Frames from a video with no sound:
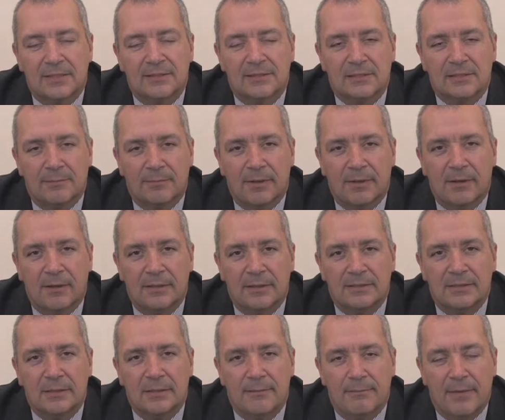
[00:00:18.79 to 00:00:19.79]
Suppliers
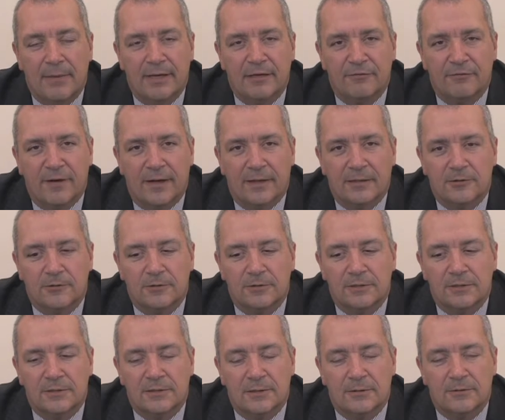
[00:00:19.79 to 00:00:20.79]
and Manufacturers
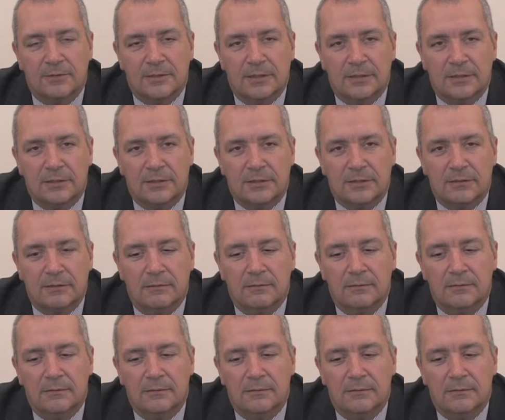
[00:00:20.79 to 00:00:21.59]
Association.